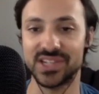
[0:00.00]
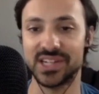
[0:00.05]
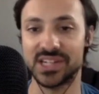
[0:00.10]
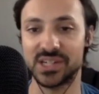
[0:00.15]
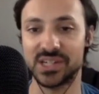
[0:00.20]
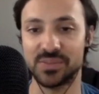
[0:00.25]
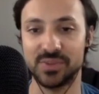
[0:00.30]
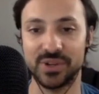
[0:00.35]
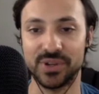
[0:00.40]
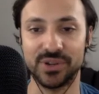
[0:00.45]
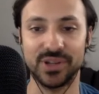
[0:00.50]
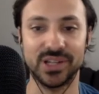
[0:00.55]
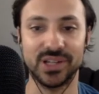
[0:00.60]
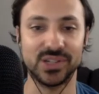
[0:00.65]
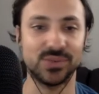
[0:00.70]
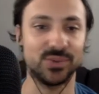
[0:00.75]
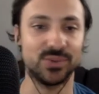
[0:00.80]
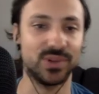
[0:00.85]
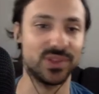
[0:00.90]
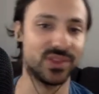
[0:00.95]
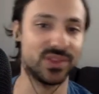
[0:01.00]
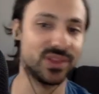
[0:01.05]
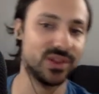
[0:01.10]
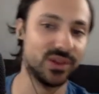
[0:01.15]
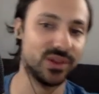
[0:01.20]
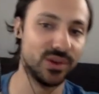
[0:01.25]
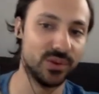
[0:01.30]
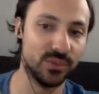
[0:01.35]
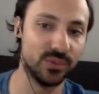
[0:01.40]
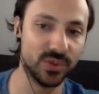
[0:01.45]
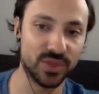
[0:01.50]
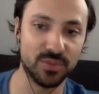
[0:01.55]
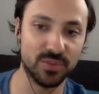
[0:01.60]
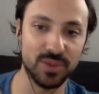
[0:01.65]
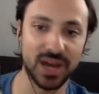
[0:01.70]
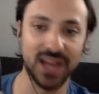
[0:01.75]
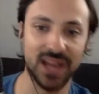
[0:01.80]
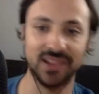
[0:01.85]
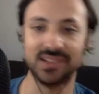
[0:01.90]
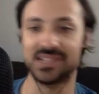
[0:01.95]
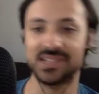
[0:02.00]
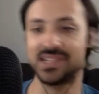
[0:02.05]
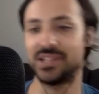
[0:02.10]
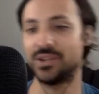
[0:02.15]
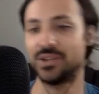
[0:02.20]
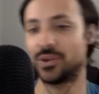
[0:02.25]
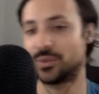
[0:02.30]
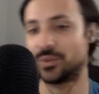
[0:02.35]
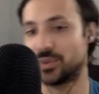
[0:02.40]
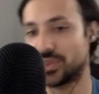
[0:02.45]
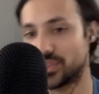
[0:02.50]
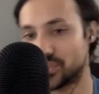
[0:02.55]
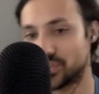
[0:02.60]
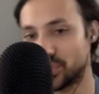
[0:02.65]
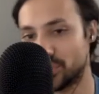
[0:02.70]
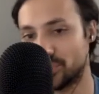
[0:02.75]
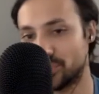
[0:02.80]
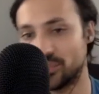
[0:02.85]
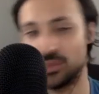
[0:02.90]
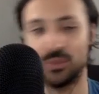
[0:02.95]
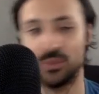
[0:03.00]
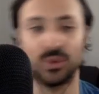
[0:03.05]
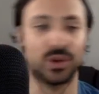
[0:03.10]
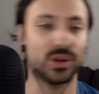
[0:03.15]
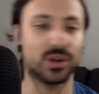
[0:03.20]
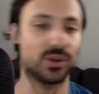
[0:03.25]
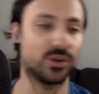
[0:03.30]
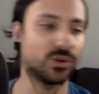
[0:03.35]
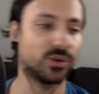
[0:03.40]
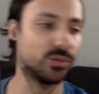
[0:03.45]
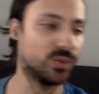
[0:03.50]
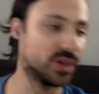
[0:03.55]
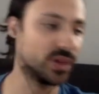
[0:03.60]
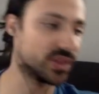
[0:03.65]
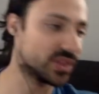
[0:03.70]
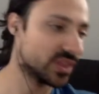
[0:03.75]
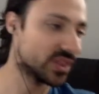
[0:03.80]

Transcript: experience with policy or with social work or with,